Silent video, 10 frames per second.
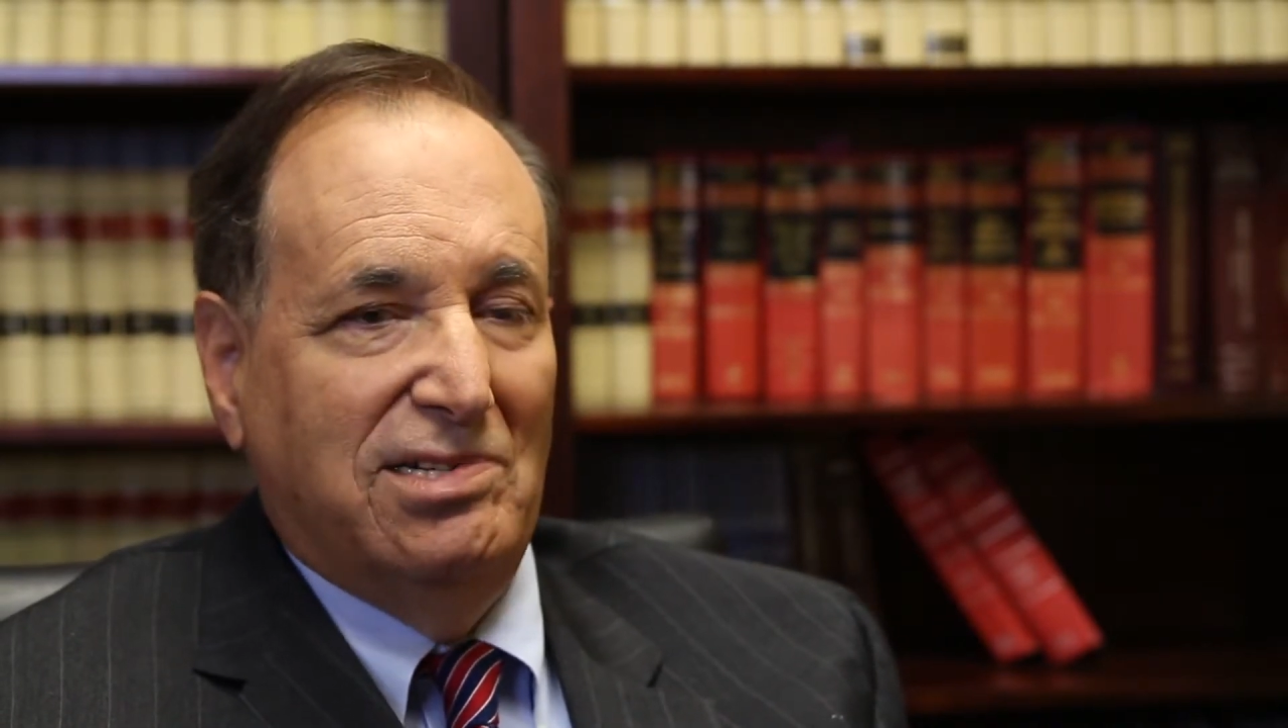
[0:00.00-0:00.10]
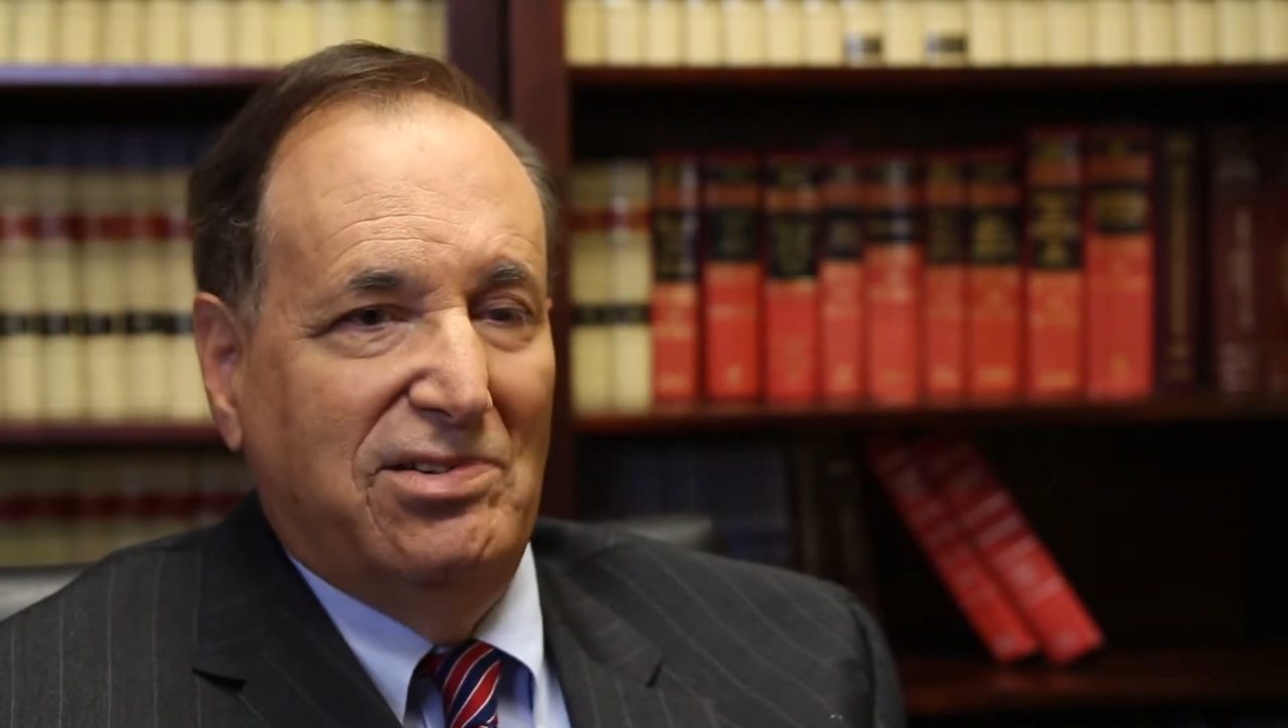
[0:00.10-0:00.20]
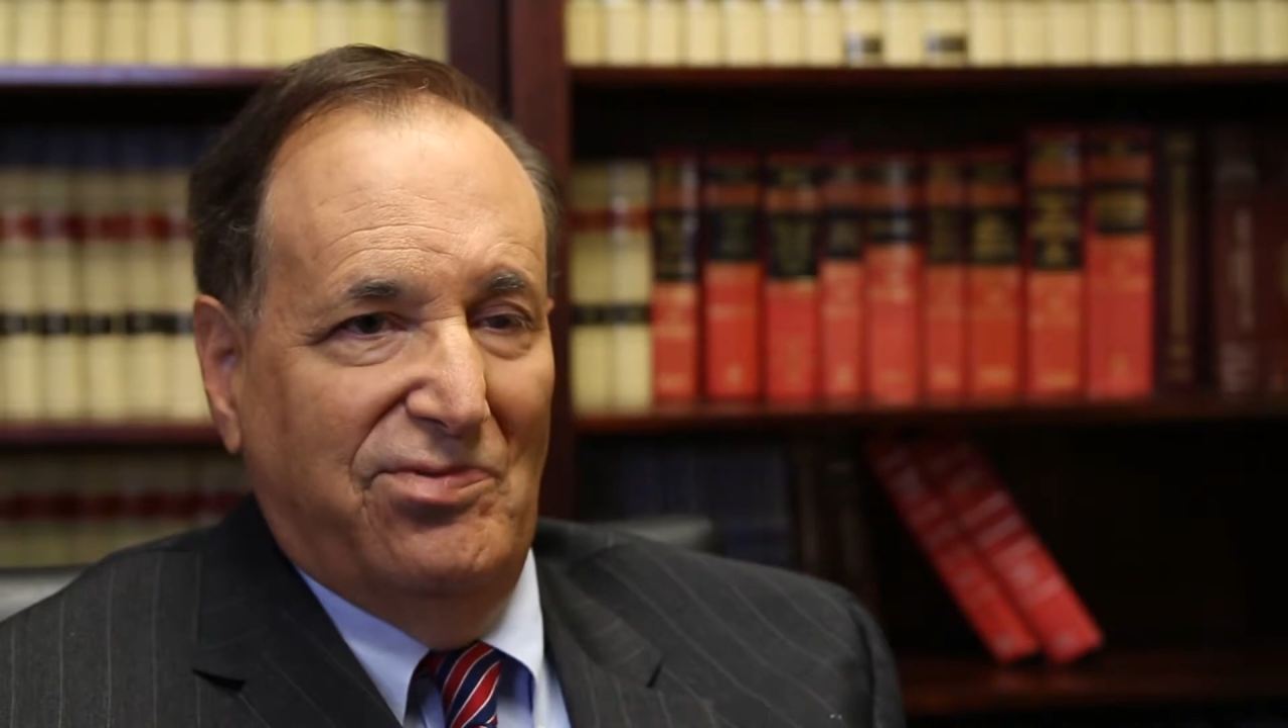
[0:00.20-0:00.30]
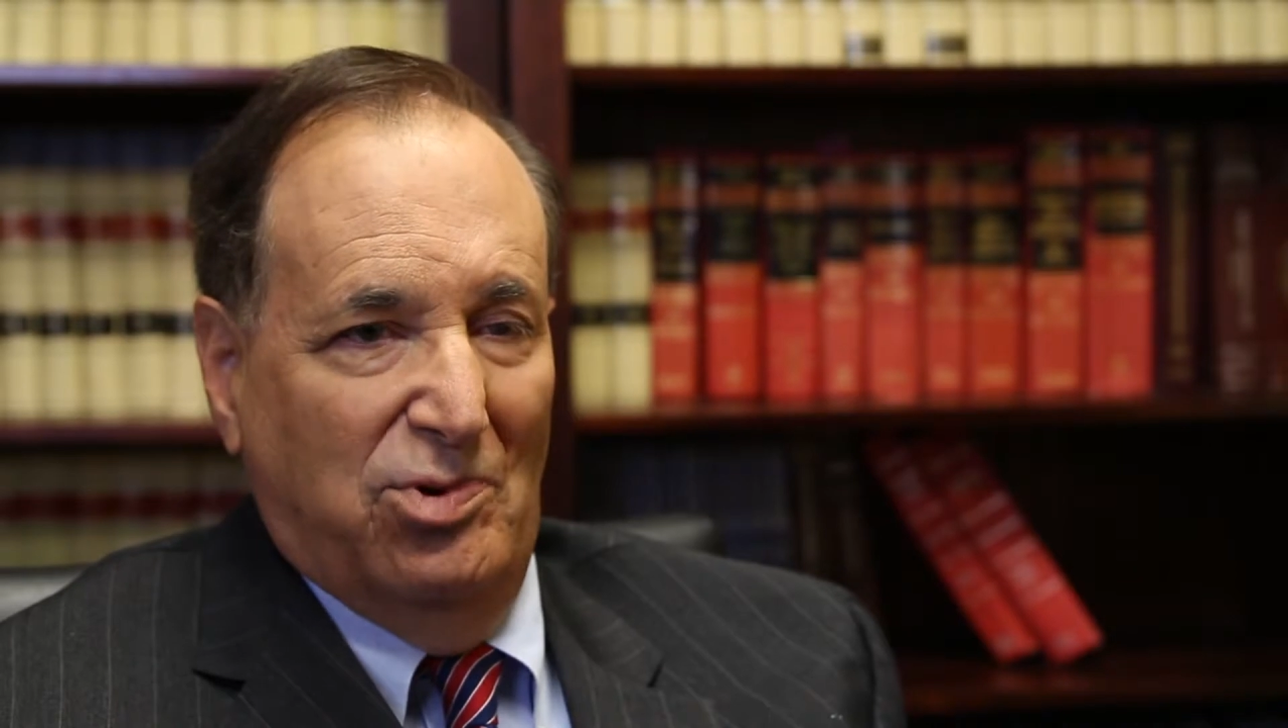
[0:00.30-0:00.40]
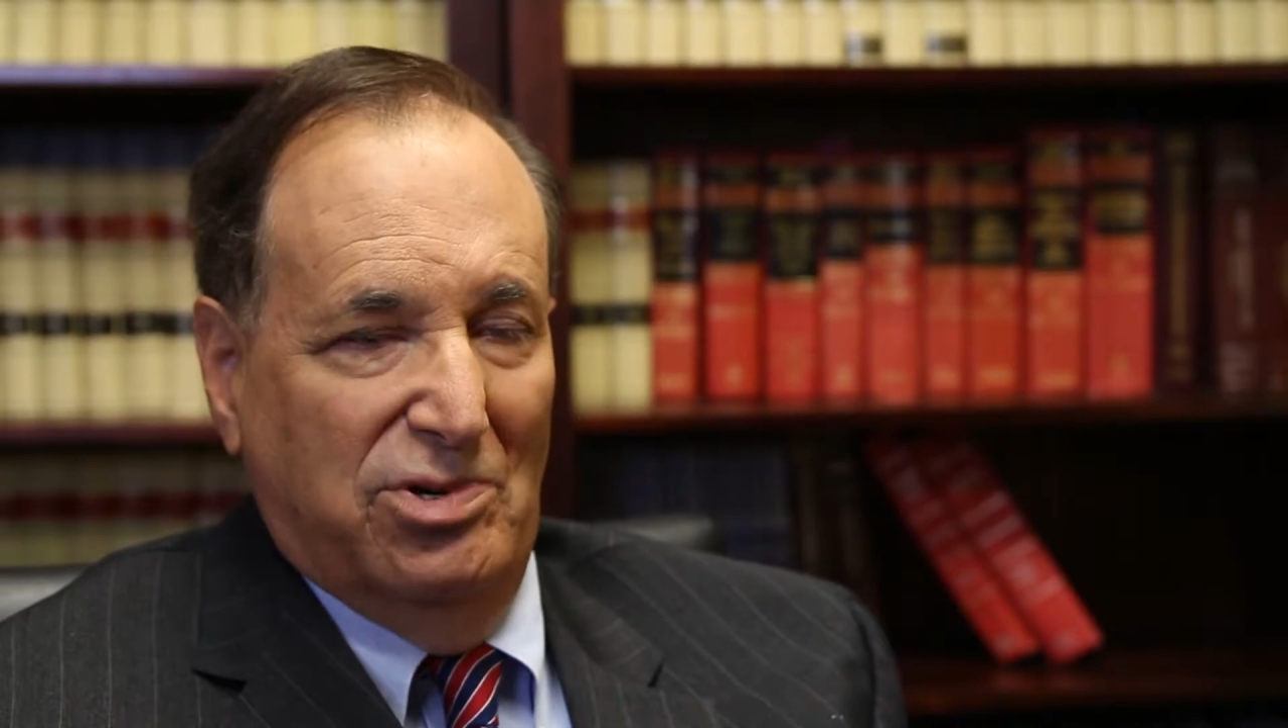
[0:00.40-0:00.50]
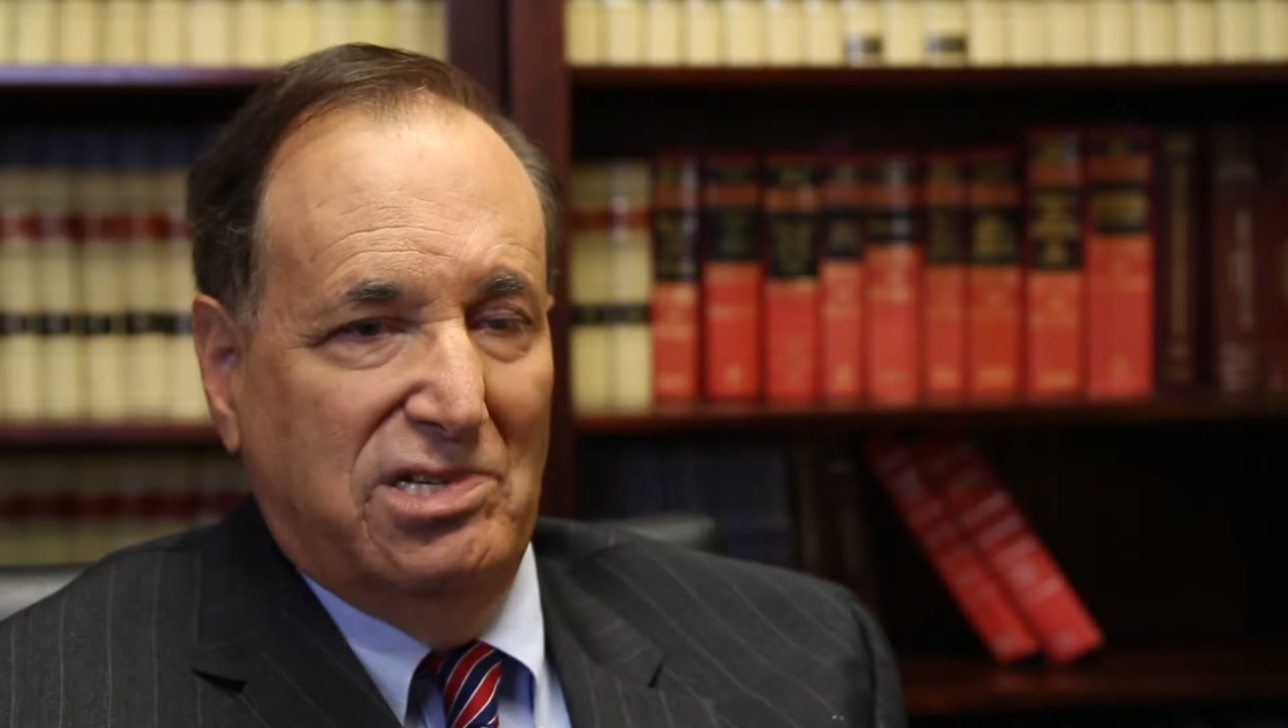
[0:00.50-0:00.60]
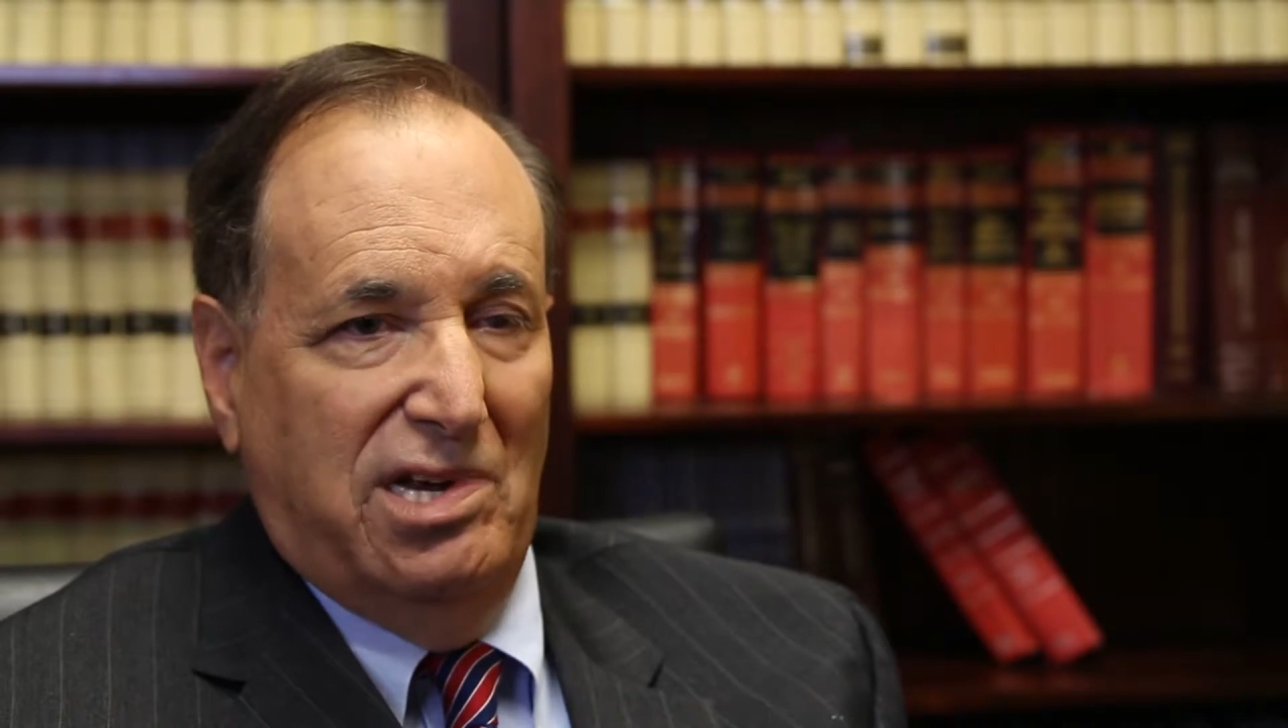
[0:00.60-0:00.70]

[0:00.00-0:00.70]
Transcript: divorce